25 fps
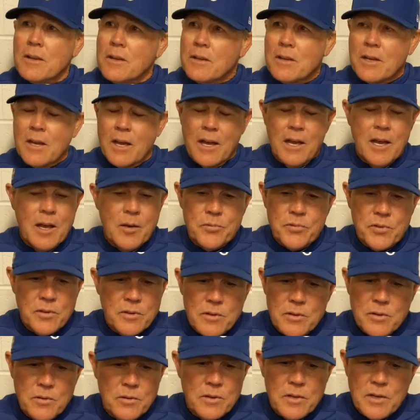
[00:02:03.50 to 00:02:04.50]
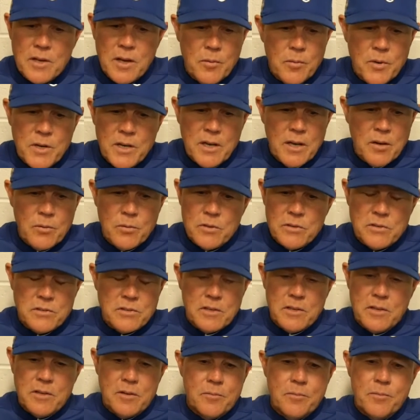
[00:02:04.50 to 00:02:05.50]
Yeah, absolutely. I mean, that was,
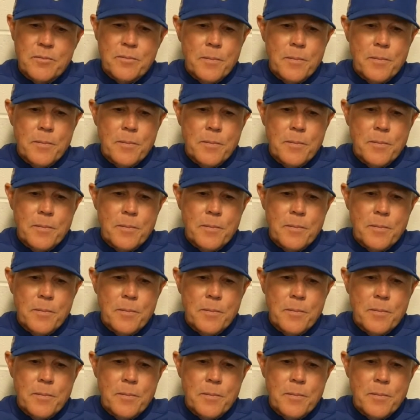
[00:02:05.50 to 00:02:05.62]
uh,